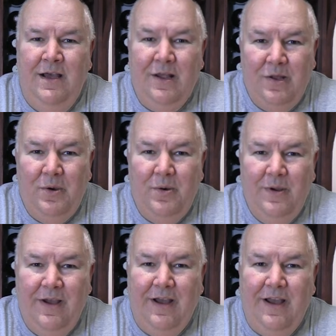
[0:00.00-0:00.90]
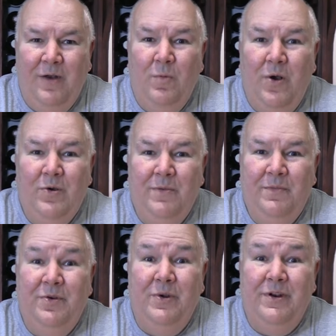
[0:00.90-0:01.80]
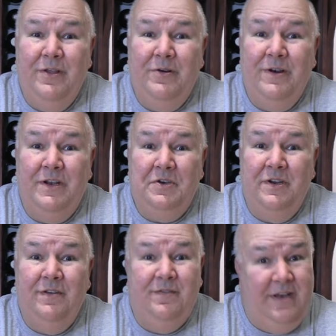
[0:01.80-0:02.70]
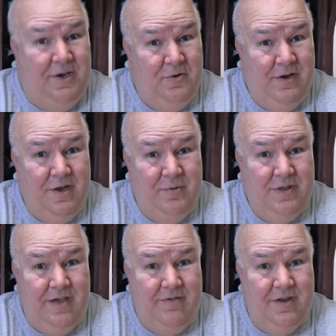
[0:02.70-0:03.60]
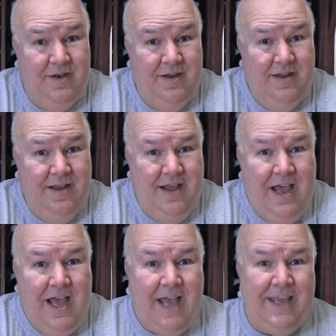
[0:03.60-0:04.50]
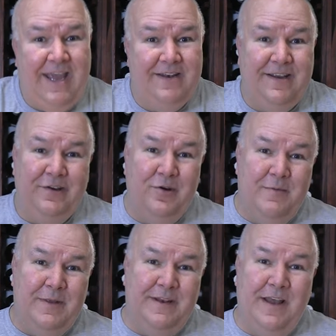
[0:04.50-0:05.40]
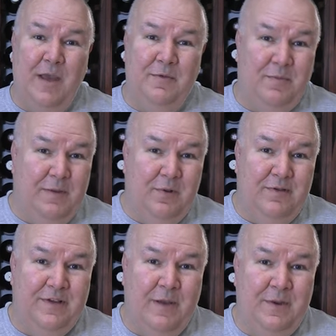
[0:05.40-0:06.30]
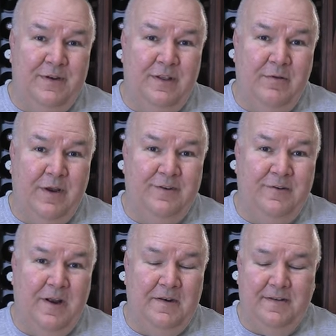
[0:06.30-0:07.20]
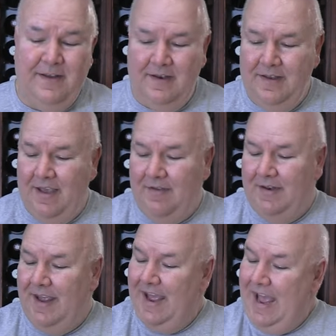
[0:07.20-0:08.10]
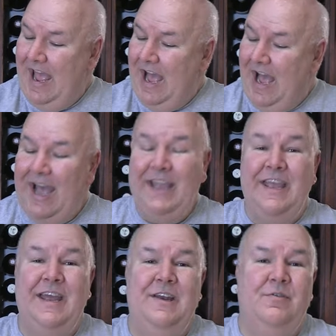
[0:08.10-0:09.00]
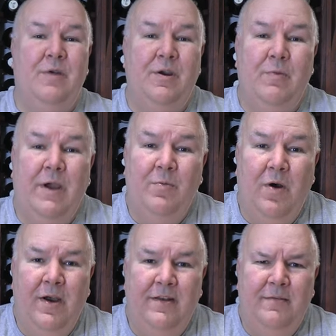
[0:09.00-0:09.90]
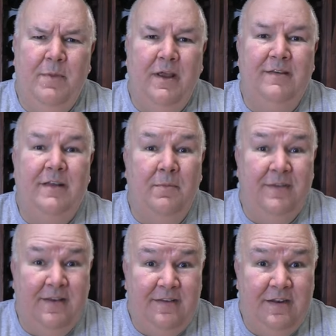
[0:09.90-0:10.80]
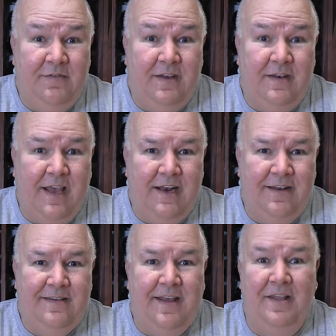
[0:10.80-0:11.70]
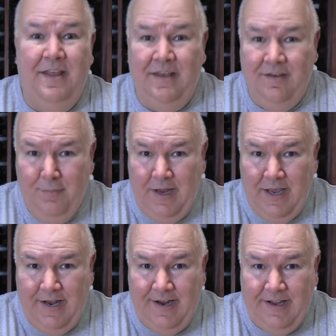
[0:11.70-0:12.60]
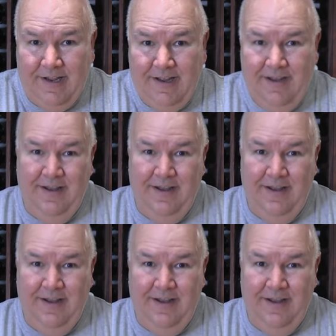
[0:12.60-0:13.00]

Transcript: Hello, and welcome to another edition of Day Drinking with Kevin. I can't tell you how many times people have come into the restaurant and said, Kevin, I can't drink red wines because I'm sensitive to tannins and they give me a headache.